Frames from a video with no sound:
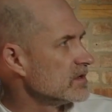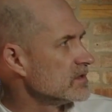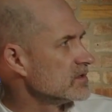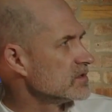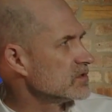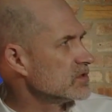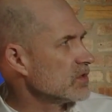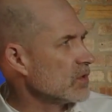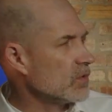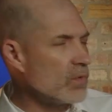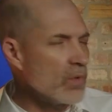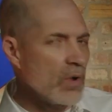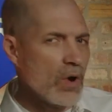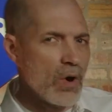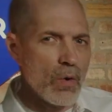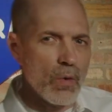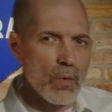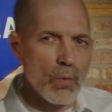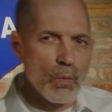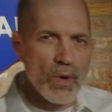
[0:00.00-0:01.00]
So,
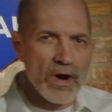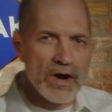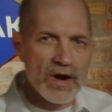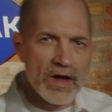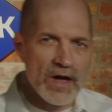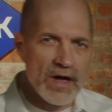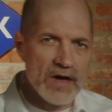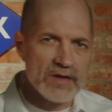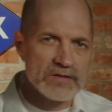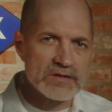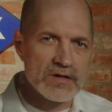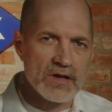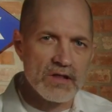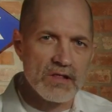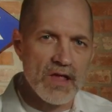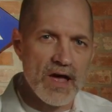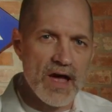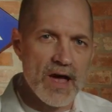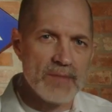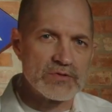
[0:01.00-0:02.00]
warehouse
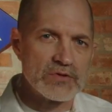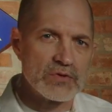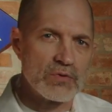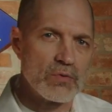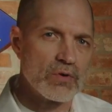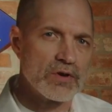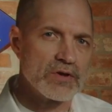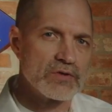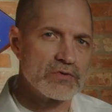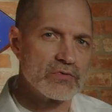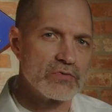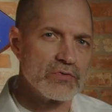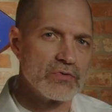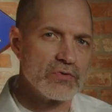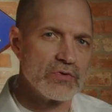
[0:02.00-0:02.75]
collapse, according to